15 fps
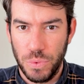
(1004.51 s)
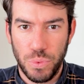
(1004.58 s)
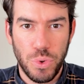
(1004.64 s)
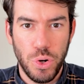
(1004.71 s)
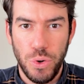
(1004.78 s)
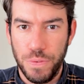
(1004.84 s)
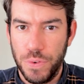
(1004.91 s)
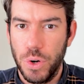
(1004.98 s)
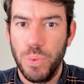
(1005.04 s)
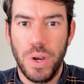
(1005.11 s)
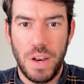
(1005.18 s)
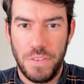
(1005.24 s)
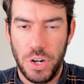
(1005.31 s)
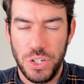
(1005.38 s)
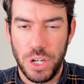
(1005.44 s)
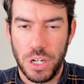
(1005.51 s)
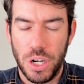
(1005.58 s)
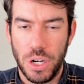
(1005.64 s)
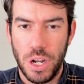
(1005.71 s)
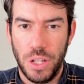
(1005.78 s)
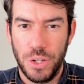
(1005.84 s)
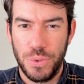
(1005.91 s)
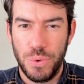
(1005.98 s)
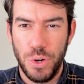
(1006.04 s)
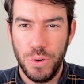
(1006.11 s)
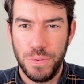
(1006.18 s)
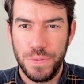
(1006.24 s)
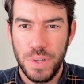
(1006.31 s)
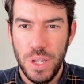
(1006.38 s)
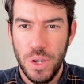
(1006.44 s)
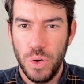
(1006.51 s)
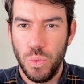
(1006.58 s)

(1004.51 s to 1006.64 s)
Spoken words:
roof or whatever, a darker colored roof,